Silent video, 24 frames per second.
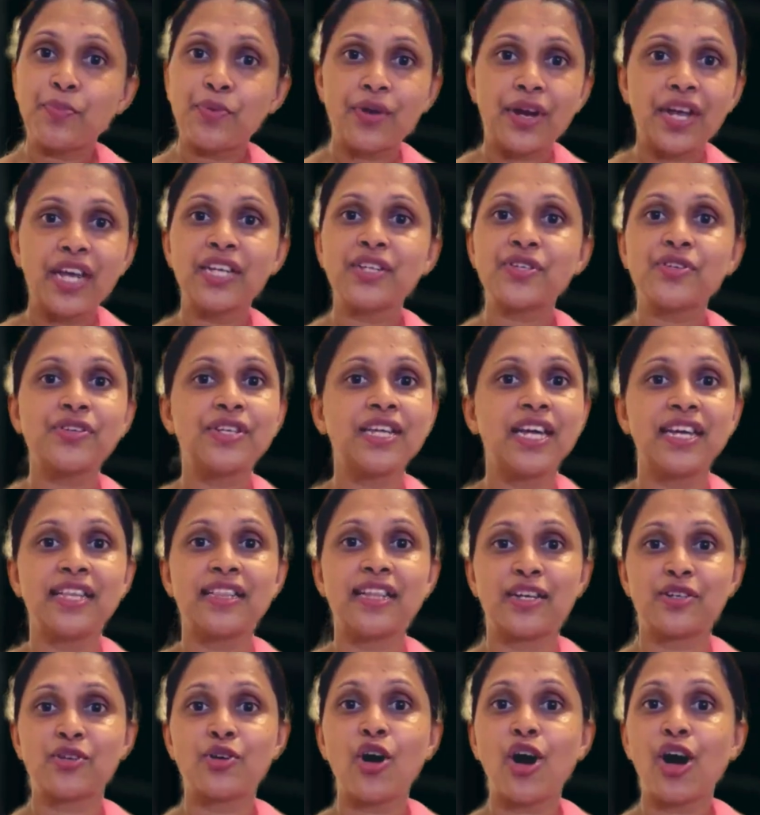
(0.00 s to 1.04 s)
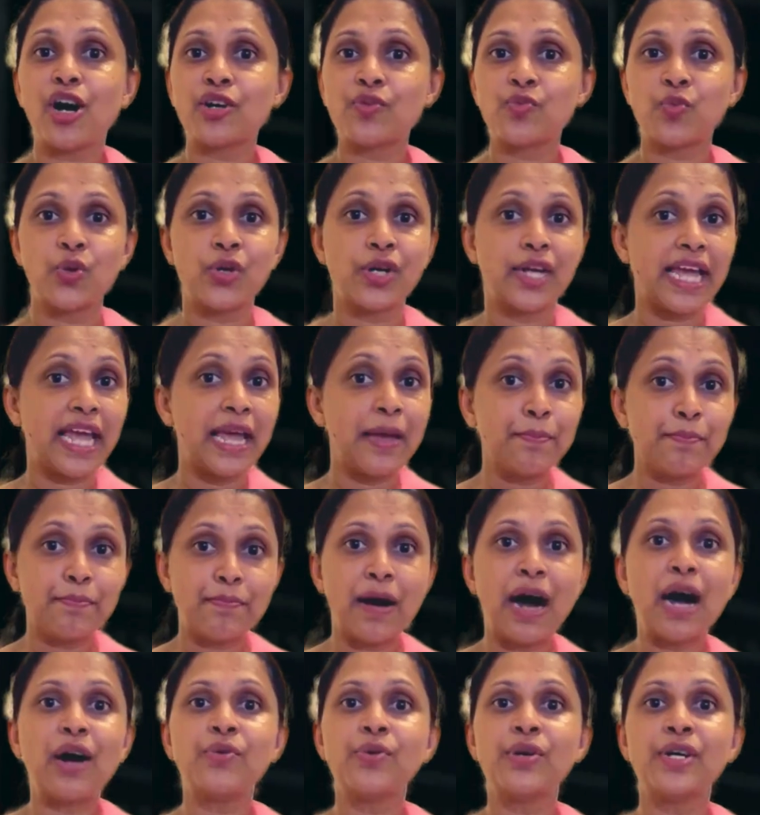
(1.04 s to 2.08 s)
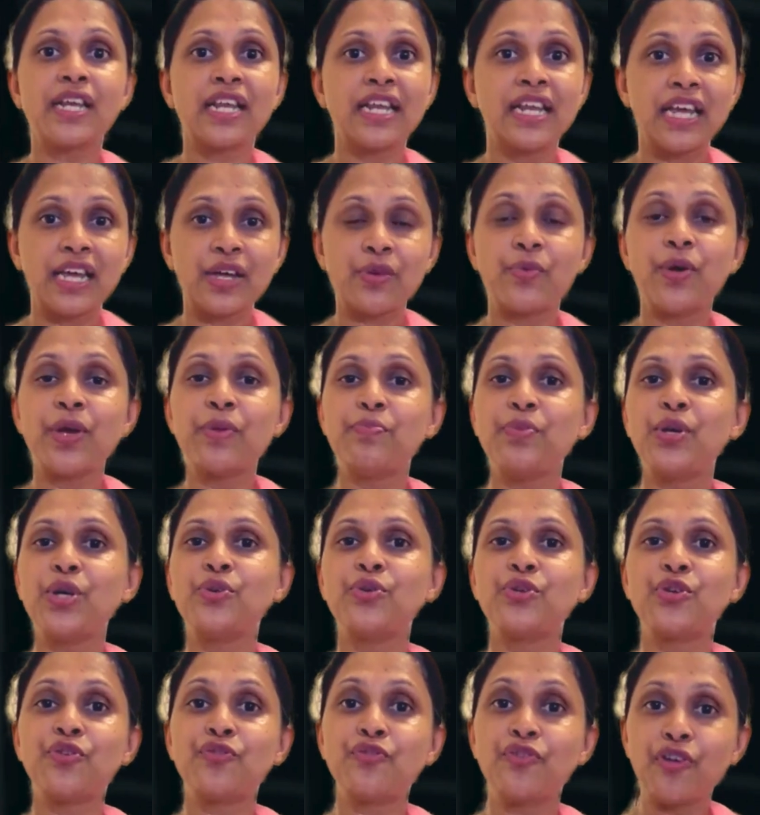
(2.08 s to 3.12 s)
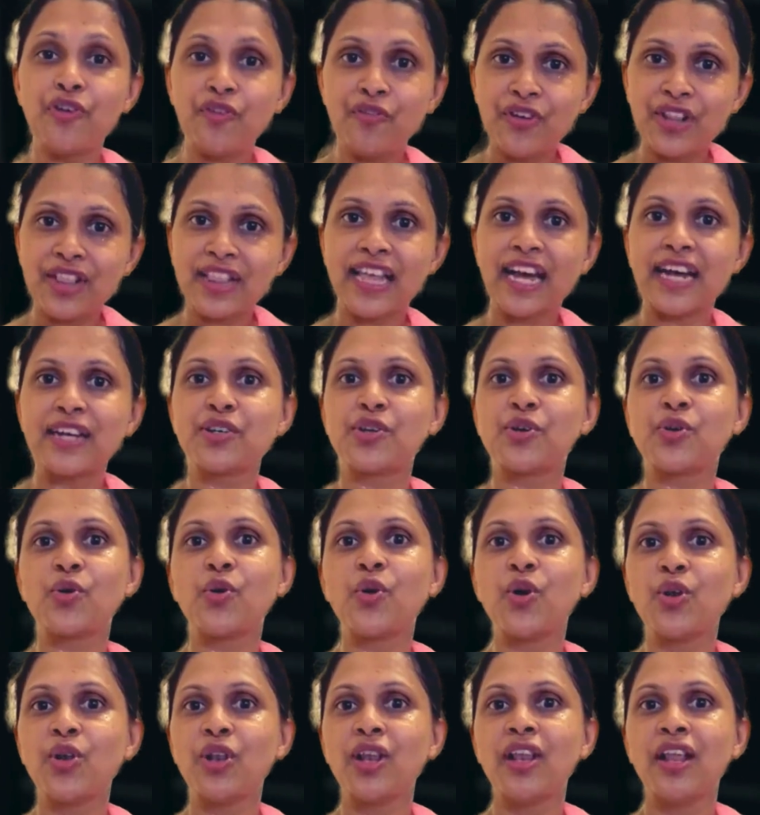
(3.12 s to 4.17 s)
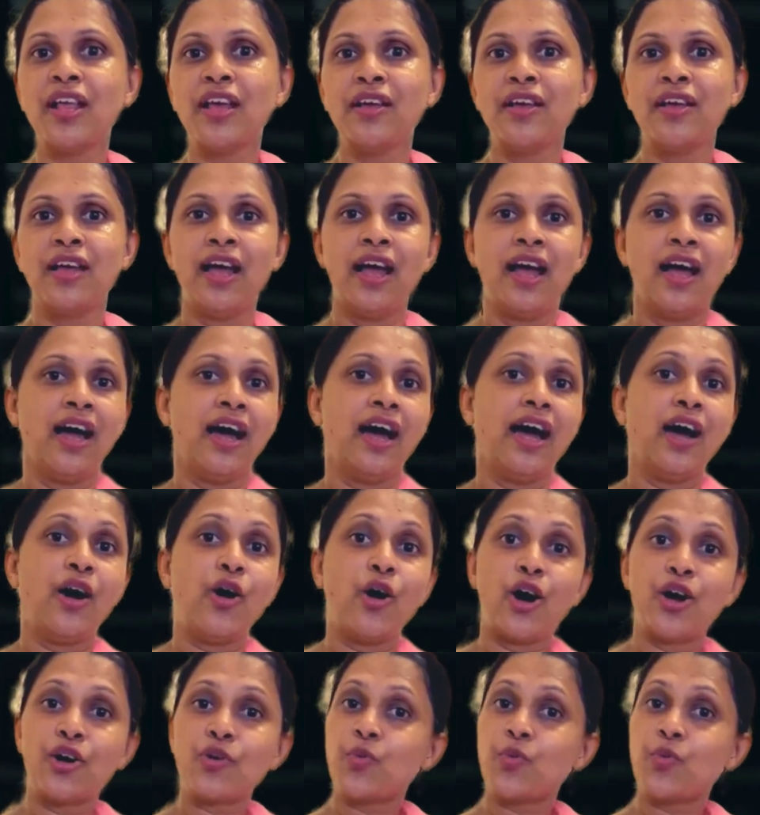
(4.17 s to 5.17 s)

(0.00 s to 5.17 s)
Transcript: pray today that God would empower and equip you to fulfill that role, or